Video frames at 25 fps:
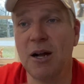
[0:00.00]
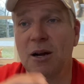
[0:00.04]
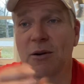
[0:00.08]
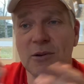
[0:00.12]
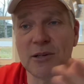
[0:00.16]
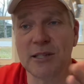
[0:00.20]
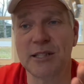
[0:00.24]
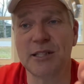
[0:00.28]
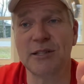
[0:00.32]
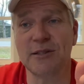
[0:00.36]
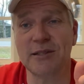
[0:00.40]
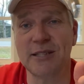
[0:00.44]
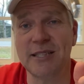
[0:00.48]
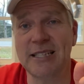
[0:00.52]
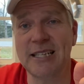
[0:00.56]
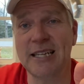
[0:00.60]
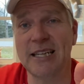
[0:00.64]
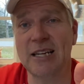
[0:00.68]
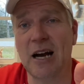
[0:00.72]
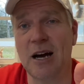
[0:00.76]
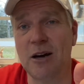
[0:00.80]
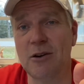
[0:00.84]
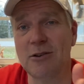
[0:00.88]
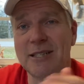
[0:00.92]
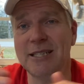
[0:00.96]
we're still
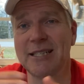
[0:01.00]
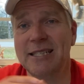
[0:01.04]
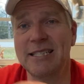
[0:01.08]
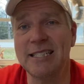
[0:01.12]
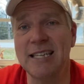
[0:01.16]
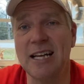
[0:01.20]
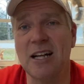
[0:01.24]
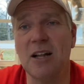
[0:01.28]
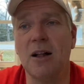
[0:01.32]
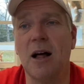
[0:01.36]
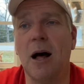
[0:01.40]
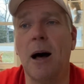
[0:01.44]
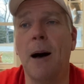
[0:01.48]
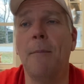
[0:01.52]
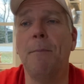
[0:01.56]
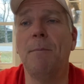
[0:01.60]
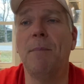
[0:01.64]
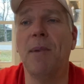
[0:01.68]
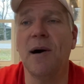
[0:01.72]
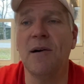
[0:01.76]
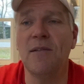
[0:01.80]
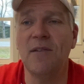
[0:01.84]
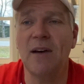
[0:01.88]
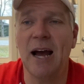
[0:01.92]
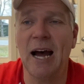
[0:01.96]
seeing houses sell
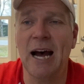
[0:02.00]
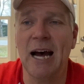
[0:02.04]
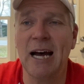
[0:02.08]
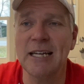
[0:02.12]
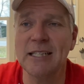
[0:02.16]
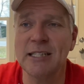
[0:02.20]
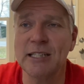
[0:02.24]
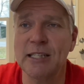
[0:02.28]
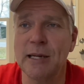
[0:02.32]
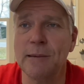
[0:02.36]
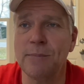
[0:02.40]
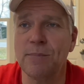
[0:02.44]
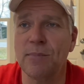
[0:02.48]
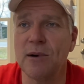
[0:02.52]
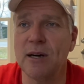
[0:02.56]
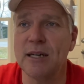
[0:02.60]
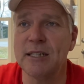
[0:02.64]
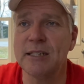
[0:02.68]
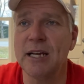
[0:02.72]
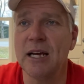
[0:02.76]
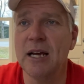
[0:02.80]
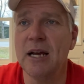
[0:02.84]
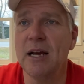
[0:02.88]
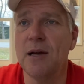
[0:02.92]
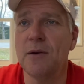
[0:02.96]
above asking price.